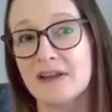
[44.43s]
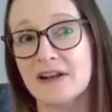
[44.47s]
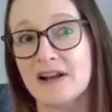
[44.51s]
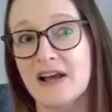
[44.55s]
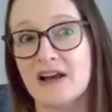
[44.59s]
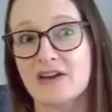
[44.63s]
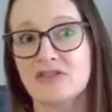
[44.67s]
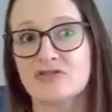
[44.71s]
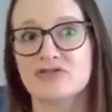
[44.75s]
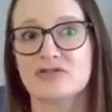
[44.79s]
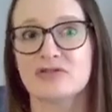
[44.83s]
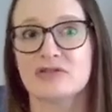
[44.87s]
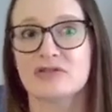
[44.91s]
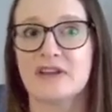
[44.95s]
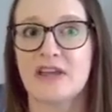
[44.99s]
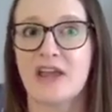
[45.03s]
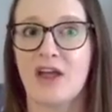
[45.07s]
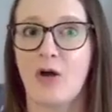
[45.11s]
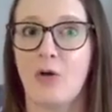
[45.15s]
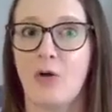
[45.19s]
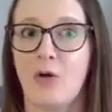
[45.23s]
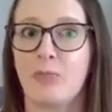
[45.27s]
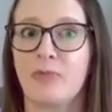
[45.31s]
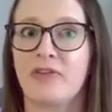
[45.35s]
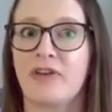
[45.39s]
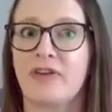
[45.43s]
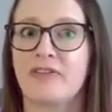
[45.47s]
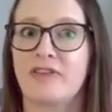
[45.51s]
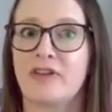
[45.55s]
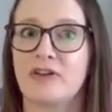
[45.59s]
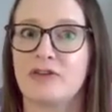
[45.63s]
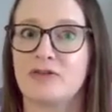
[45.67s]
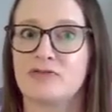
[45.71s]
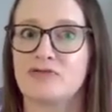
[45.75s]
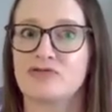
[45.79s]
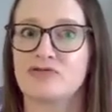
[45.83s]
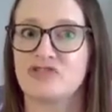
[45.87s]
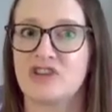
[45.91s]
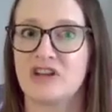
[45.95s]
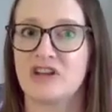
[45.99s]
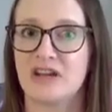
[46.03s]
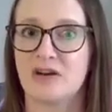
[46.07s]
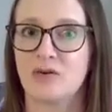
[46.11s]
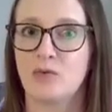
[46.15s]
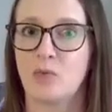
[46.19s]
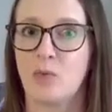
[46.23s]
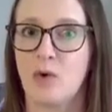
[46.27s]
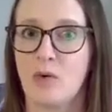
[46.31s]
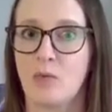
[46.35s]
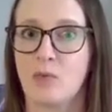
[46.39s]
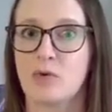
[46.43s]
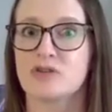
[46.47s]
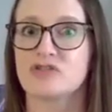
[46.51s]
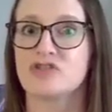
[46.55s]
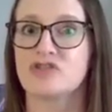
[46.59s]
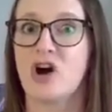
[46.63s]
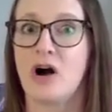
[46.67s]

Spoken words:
that actually helps us understand what we're